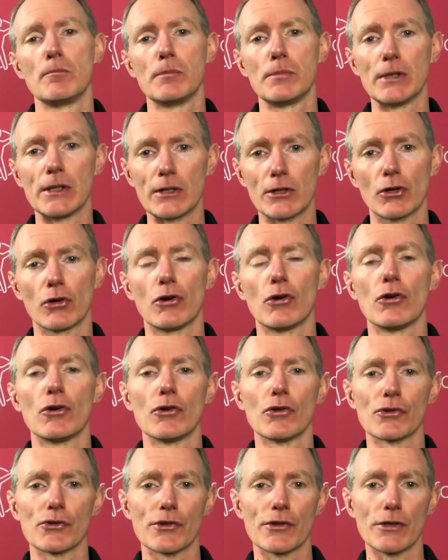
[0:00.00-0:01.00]

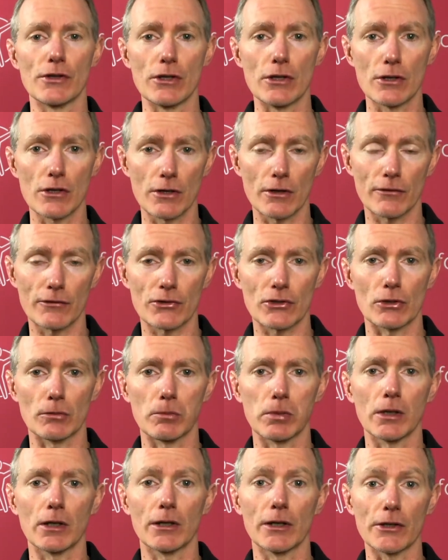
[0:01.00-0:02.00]
because the nerve
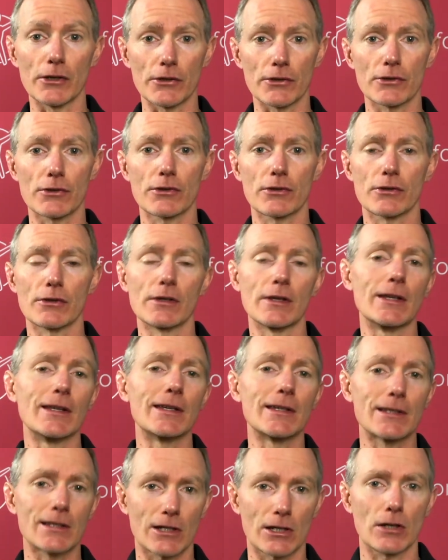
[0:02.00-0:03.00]
supply
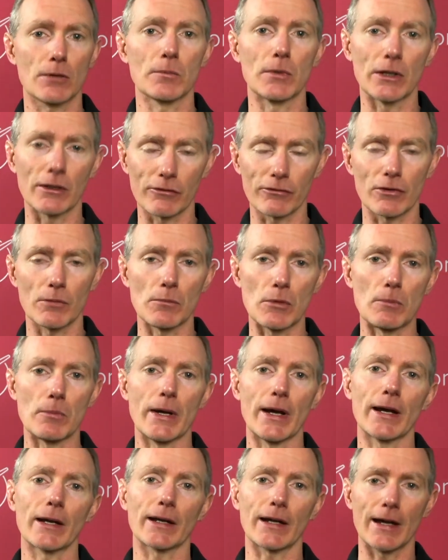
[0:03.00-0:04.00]
is coming from the
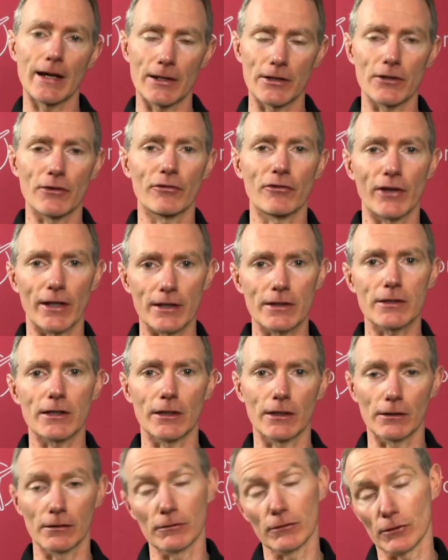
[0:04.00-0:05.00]
back and
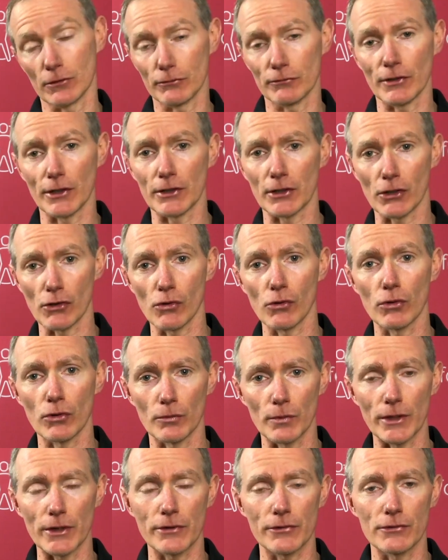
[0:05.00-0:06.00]
affecting or running all the
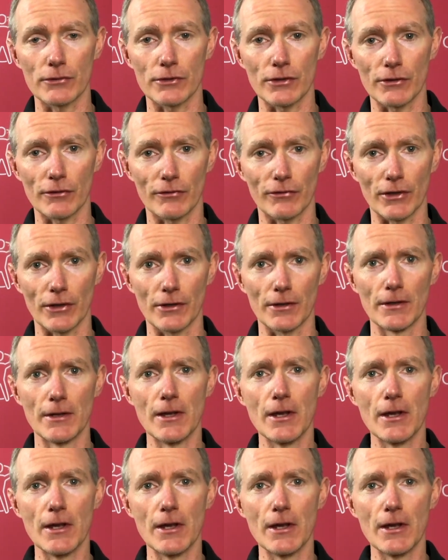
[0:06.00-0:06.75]
way through to the front.